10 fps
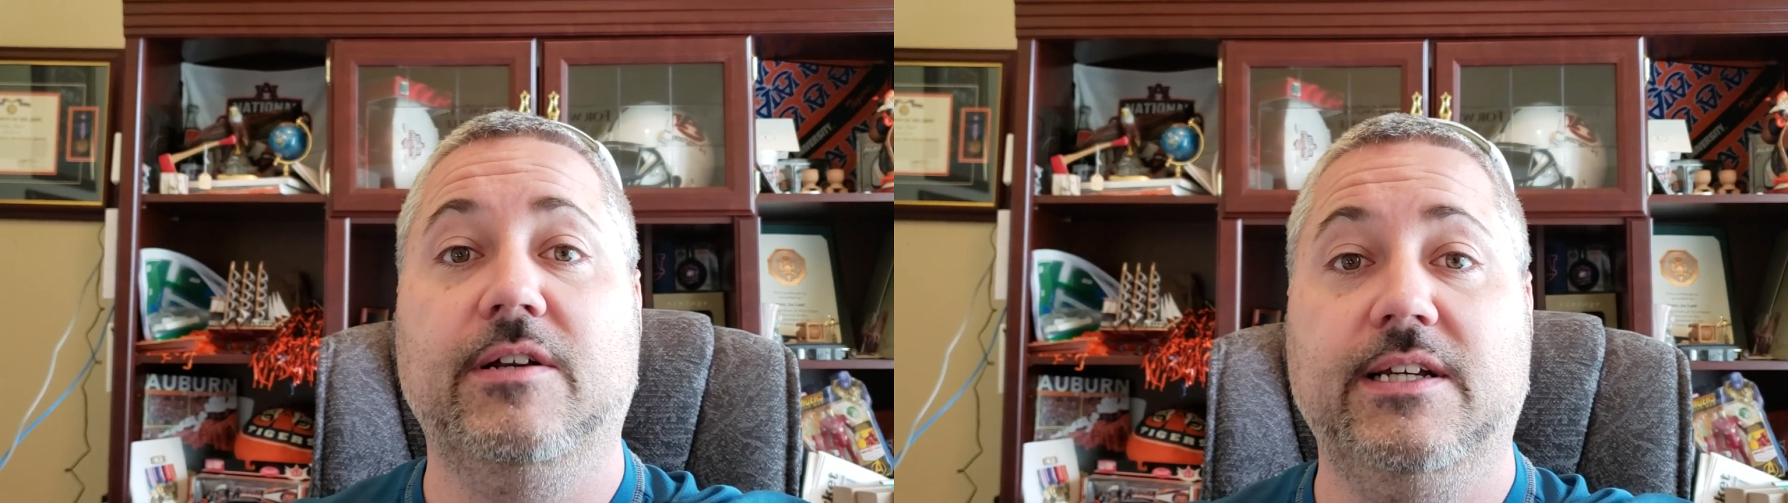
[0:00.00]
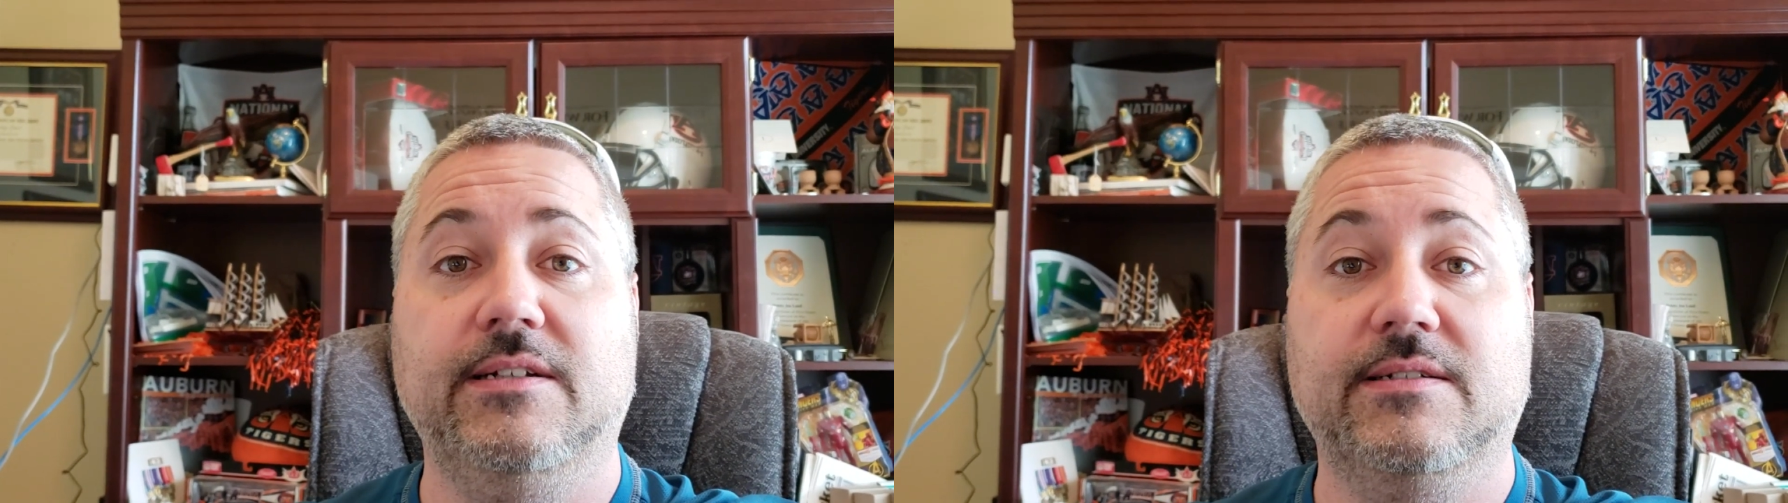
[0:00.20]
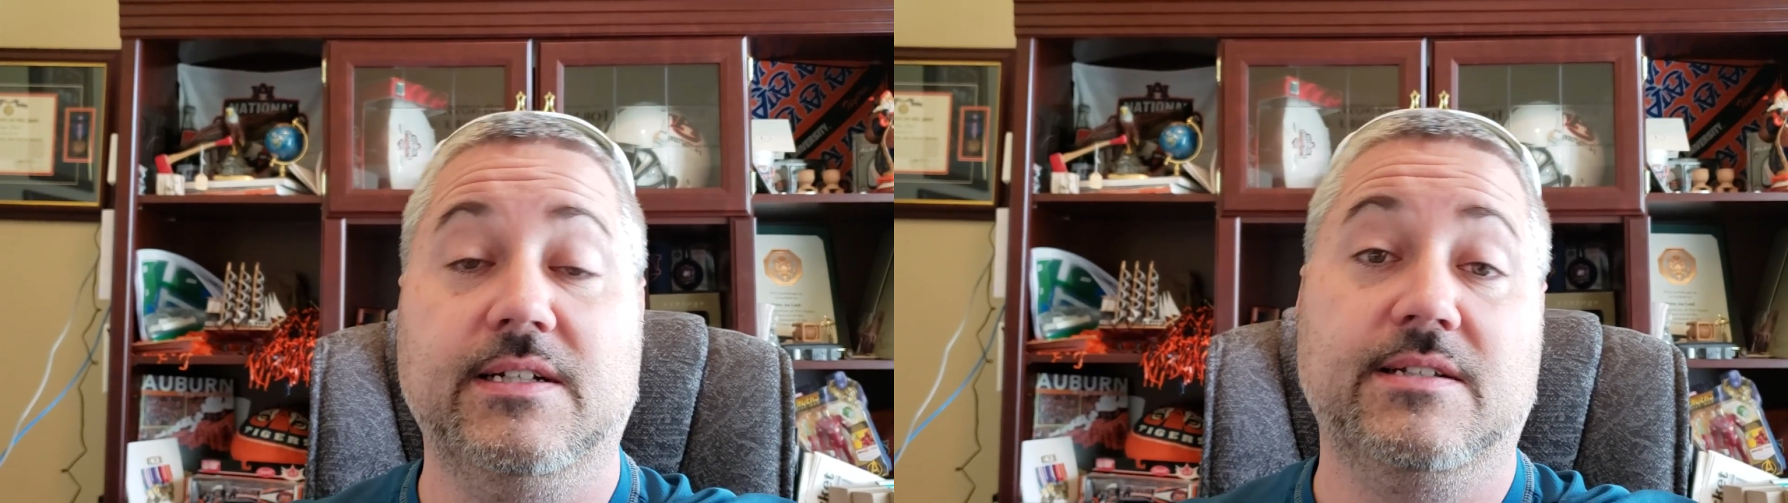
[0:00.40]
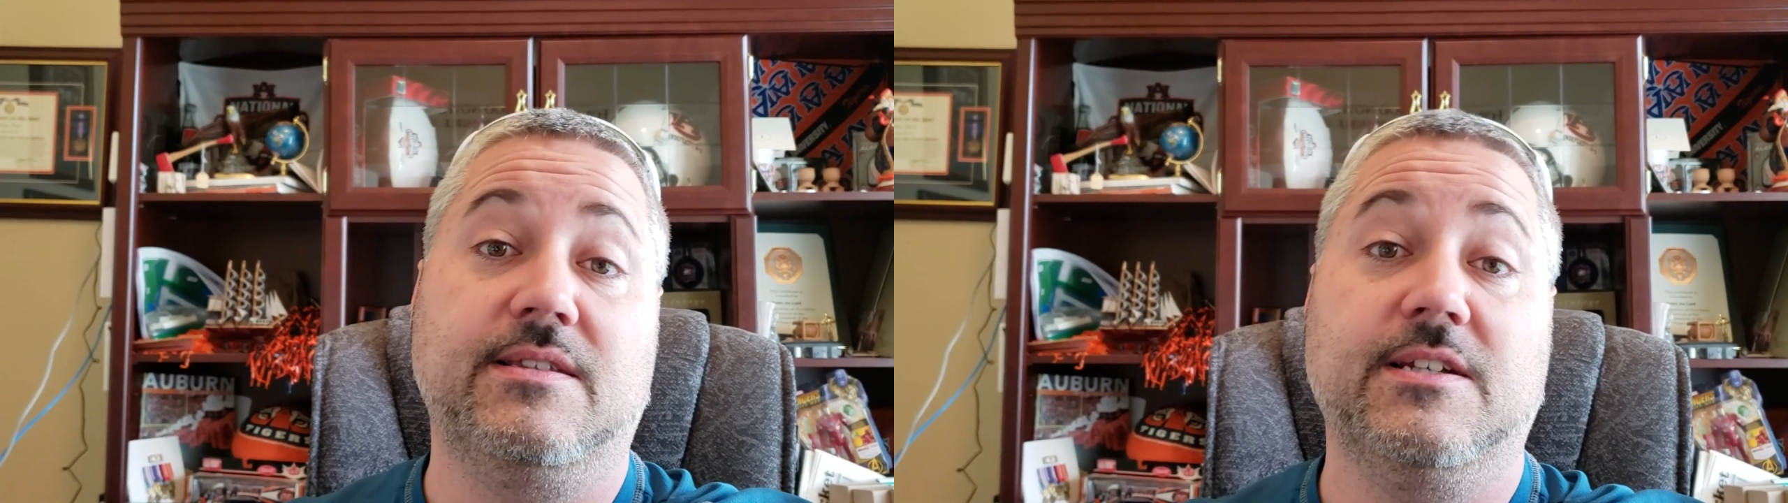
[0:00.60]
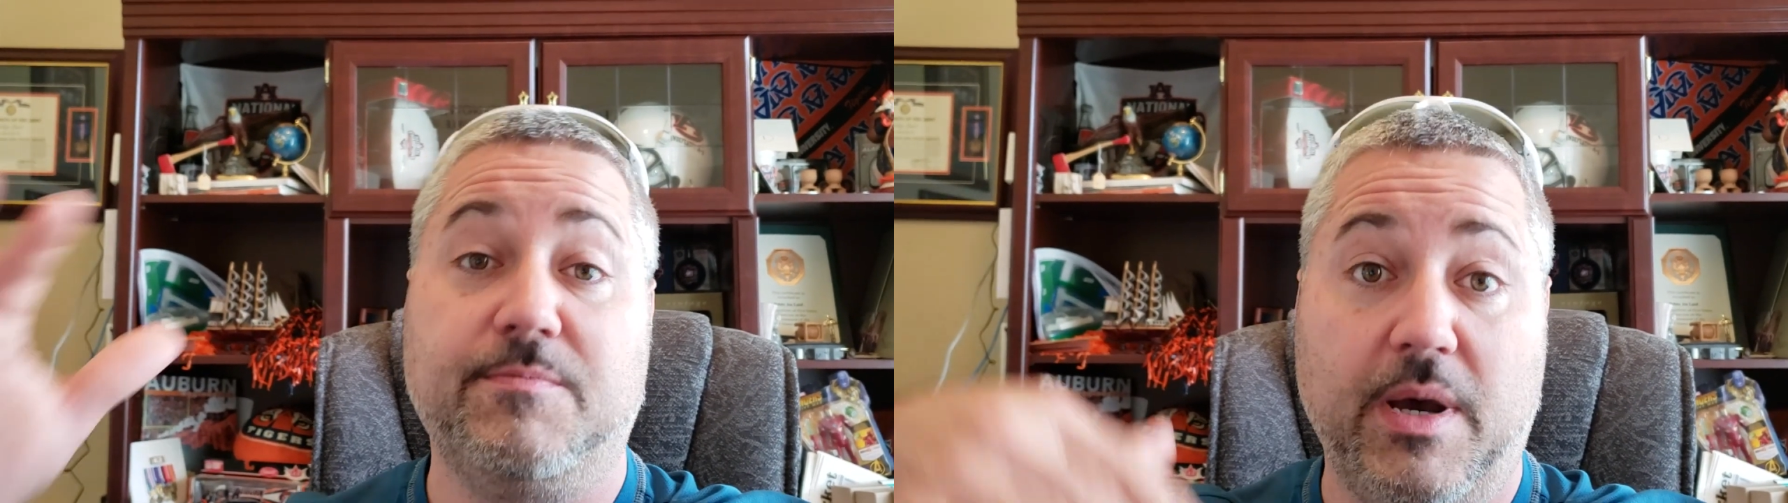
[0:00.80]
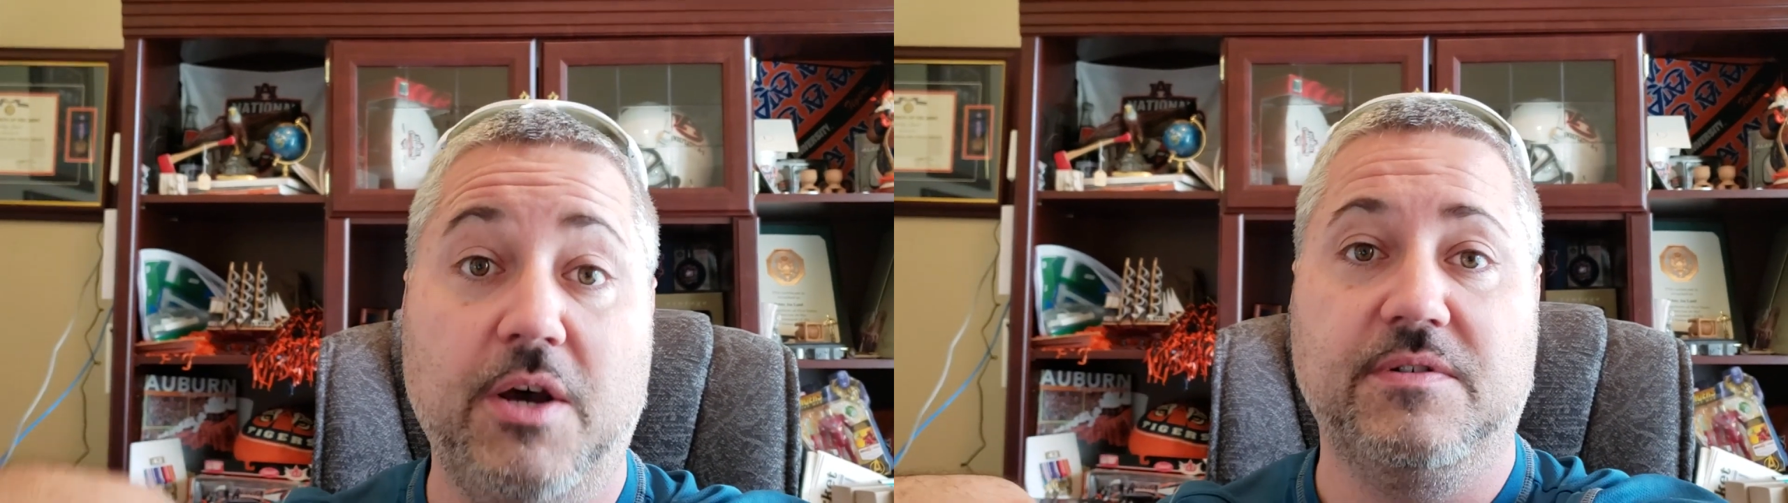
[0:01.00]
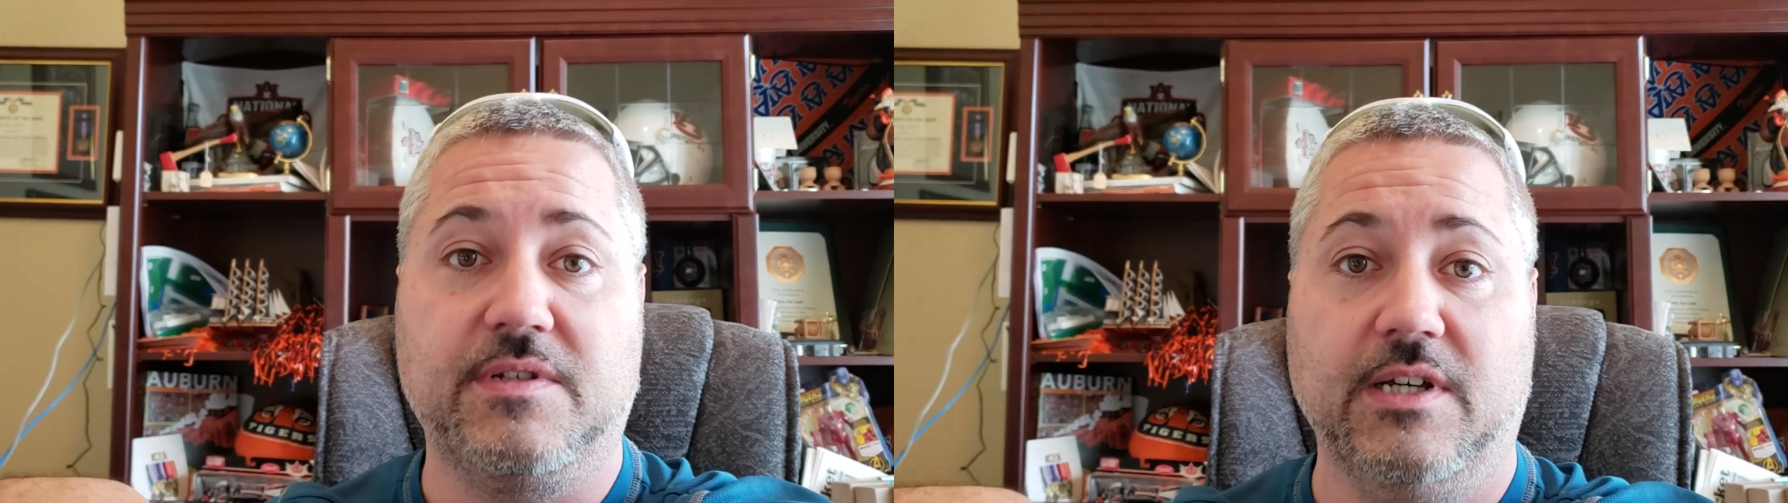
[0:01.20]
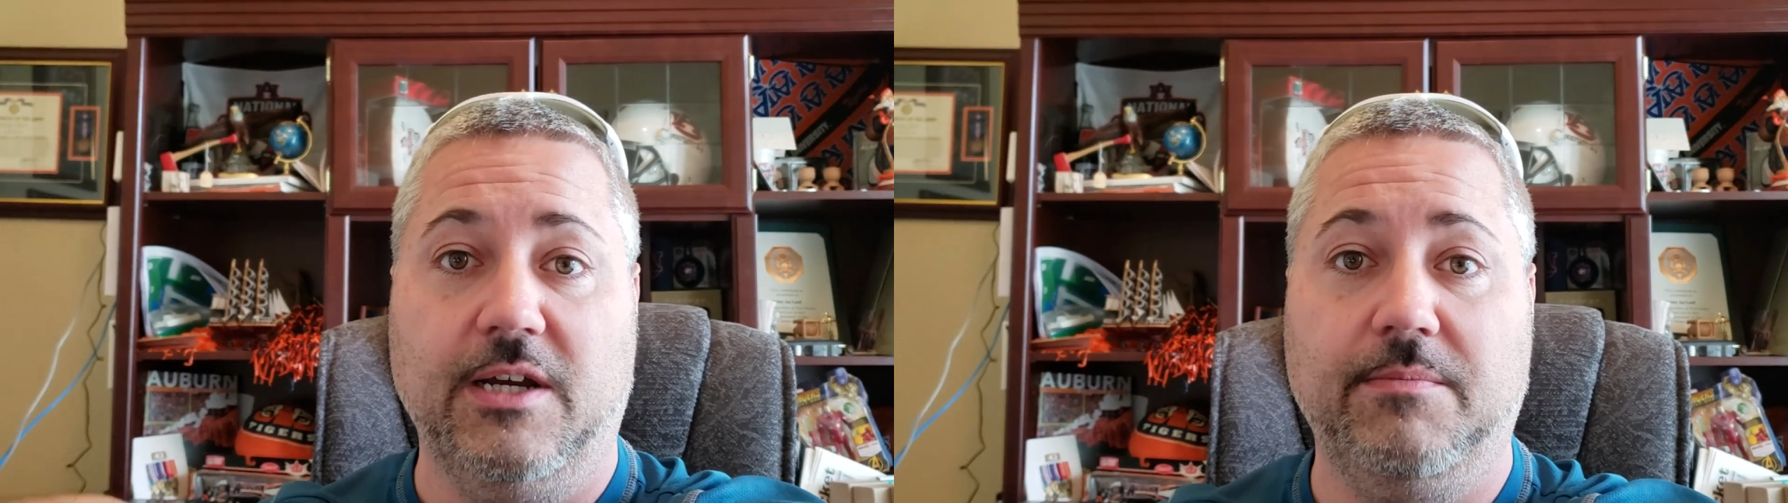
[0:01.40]
he sends this
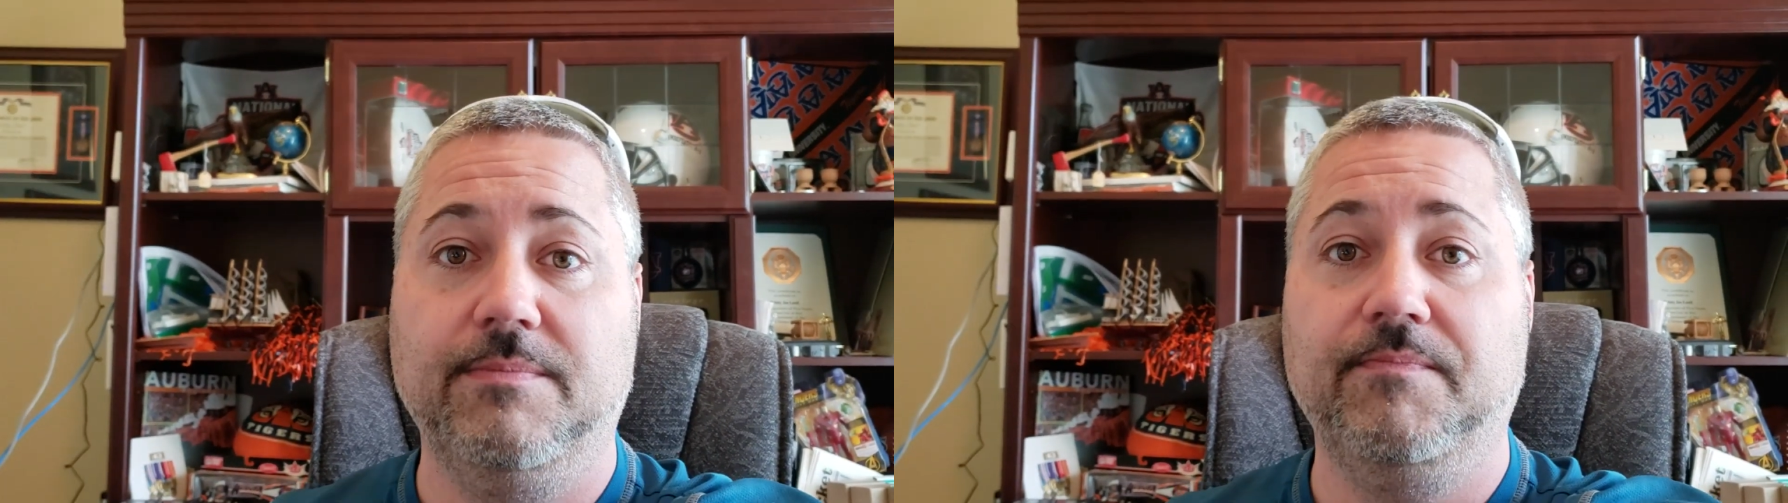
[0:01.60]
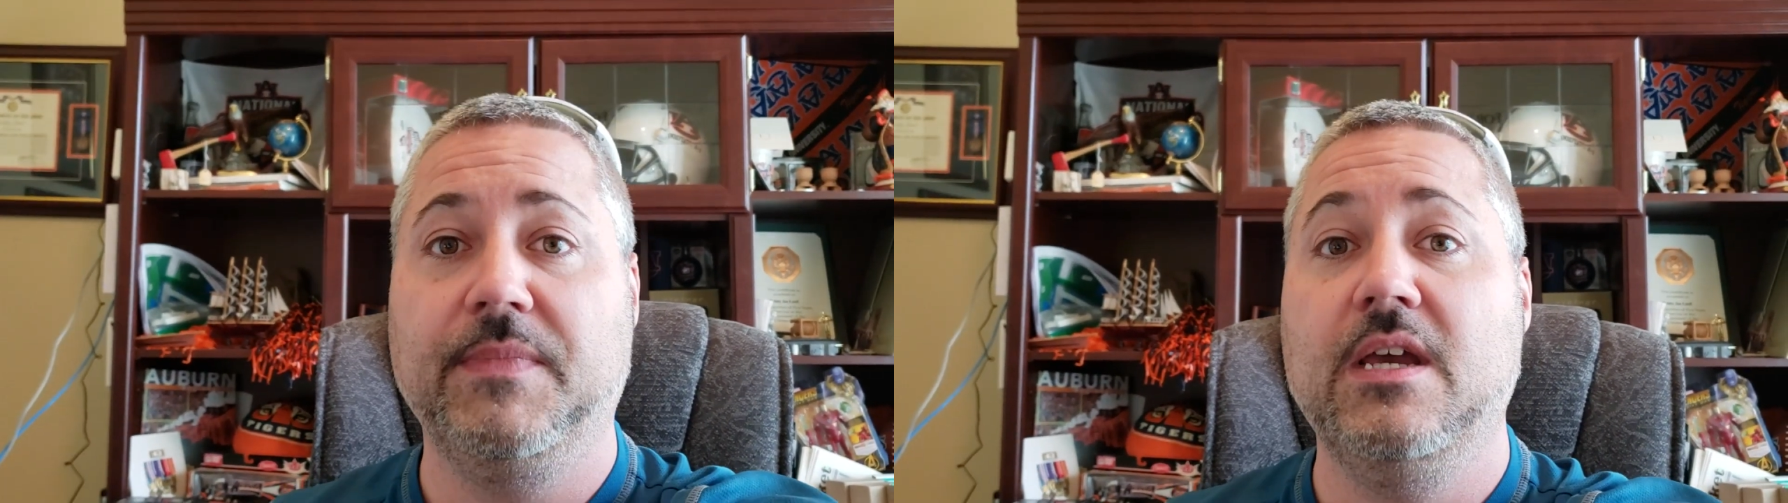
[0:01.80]
post up.